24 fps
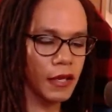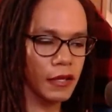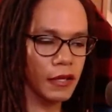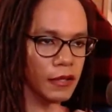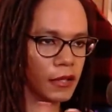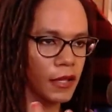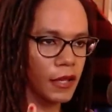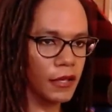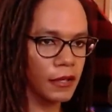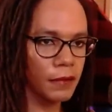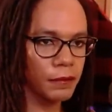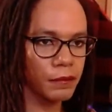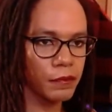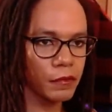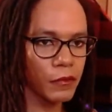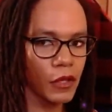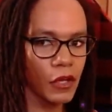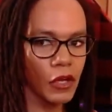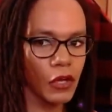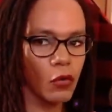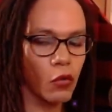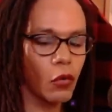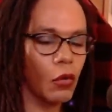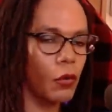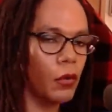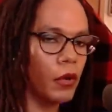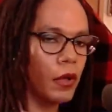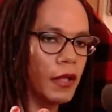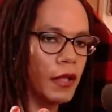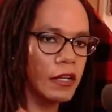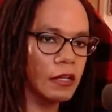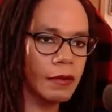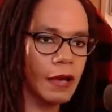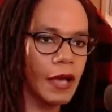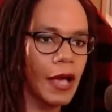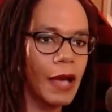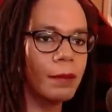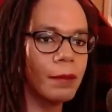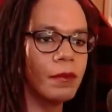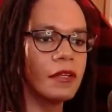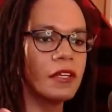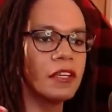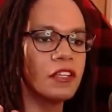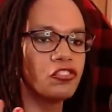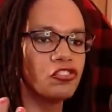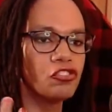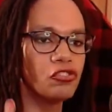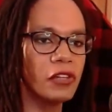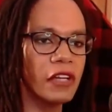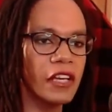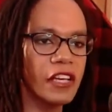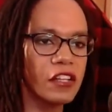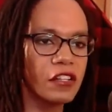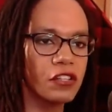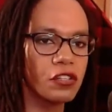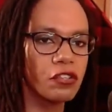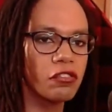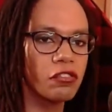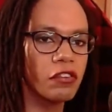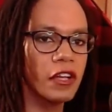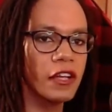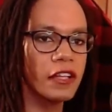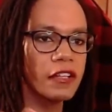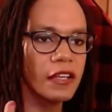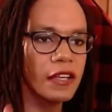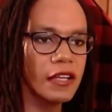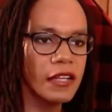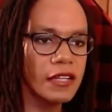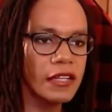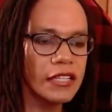And like what will end up happening is you'll integrate